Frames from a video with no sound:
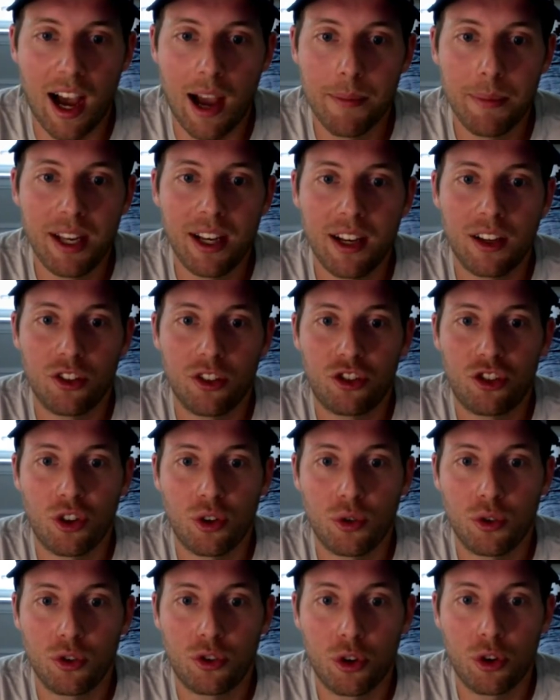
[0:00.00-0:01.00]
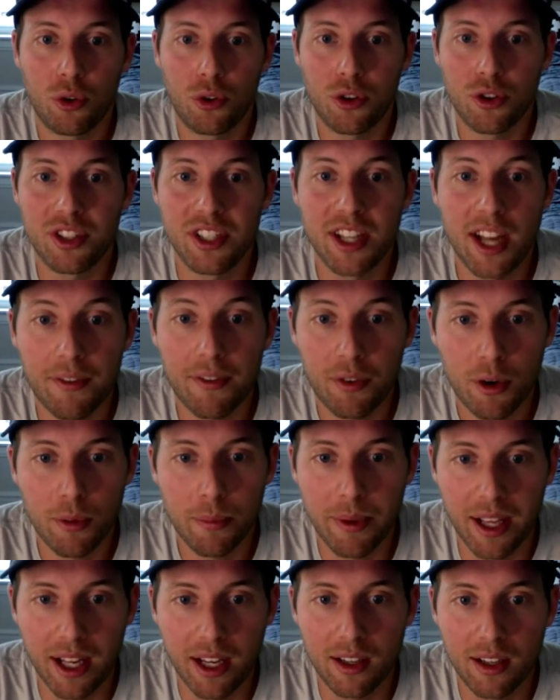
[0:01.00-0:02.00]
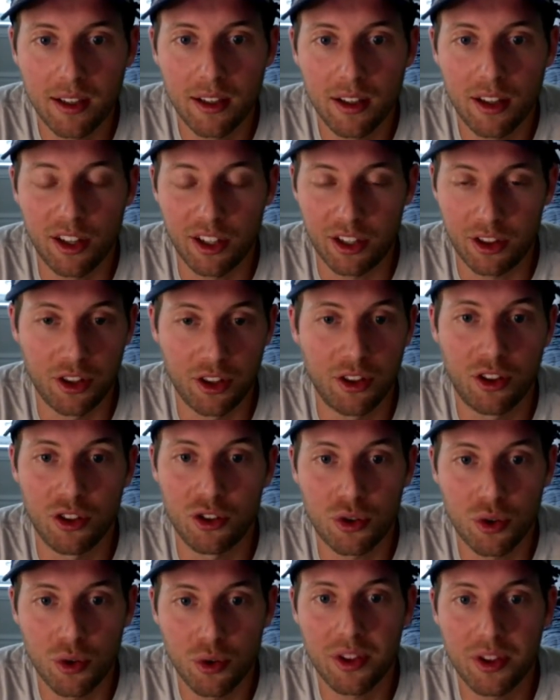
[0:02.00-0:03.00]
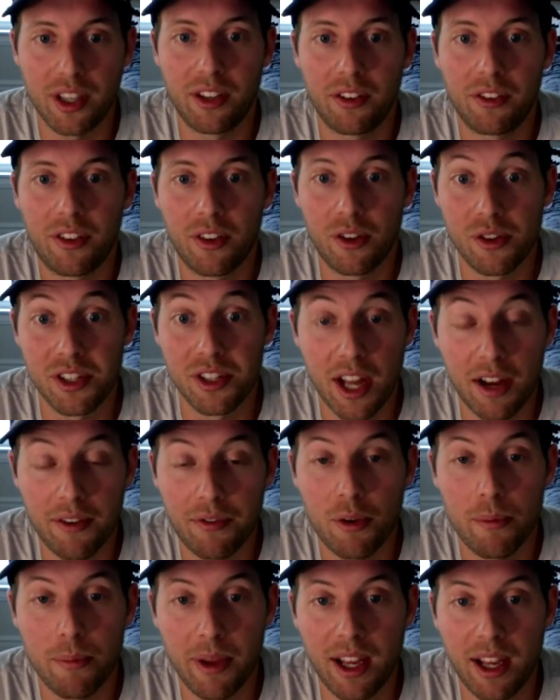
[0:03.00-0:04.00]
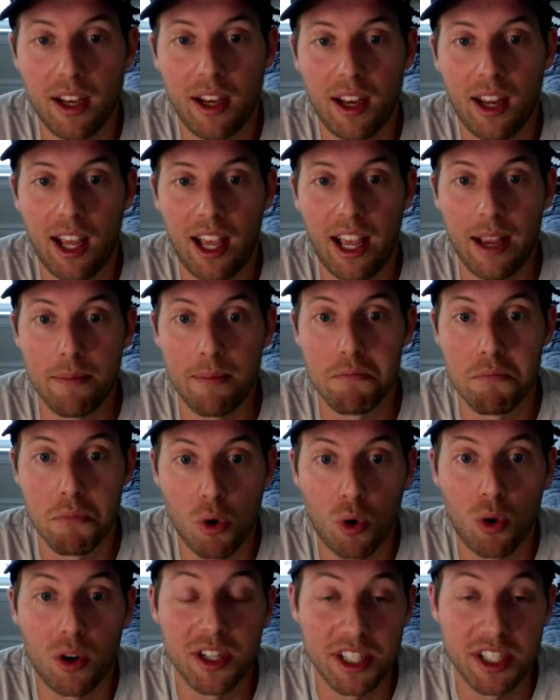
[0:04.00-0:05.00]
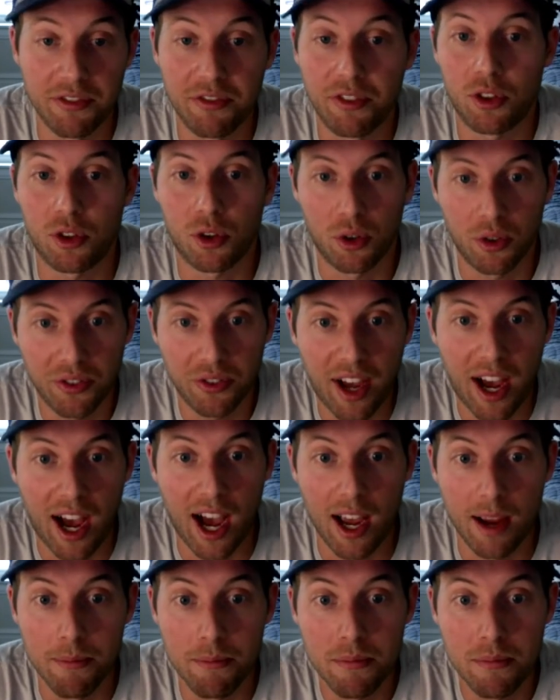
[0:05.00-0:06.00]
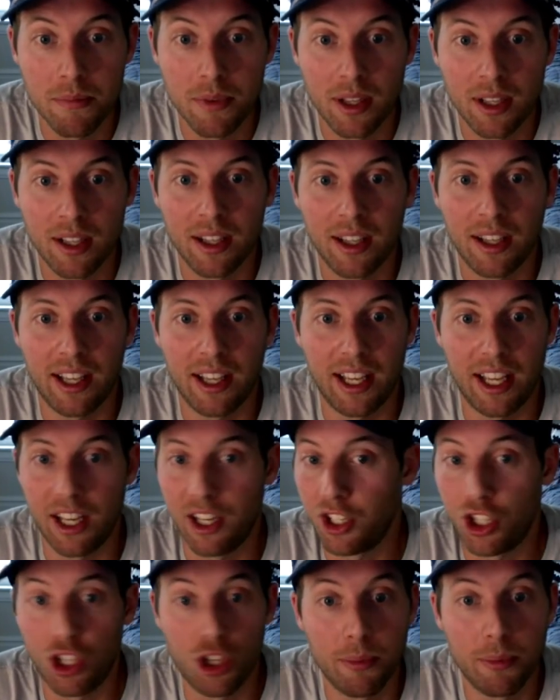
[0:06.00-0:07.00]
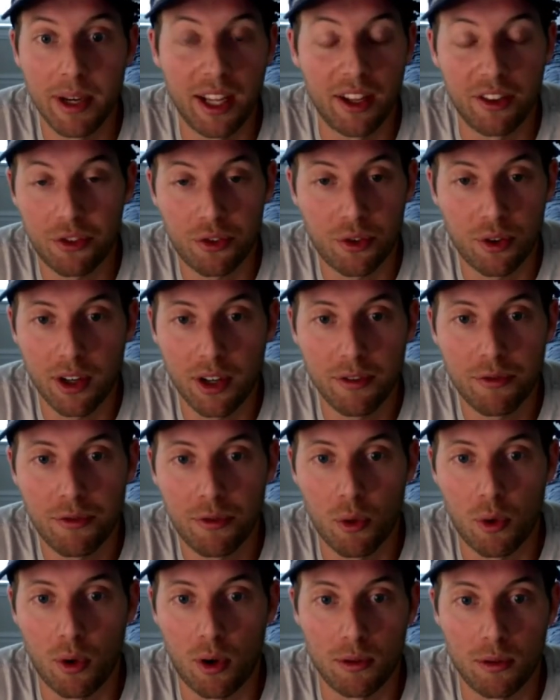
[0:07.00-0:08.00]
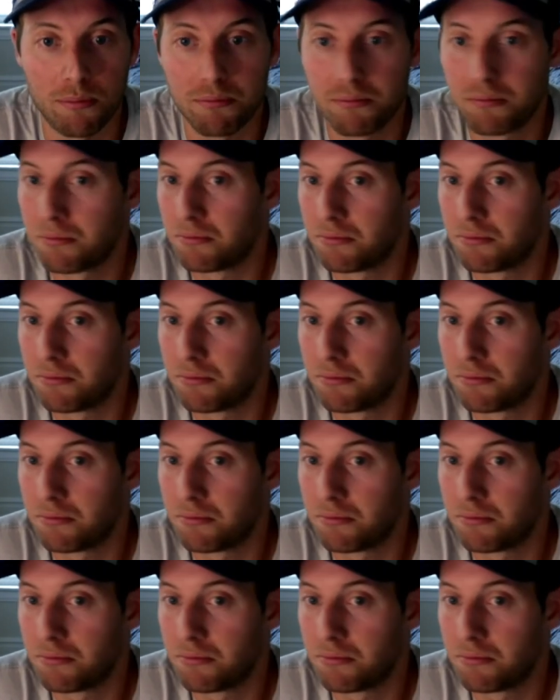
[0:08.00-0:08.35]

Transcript: I mean, so so there's never been, like, the, the truth is there's never been a more difficult time in human history for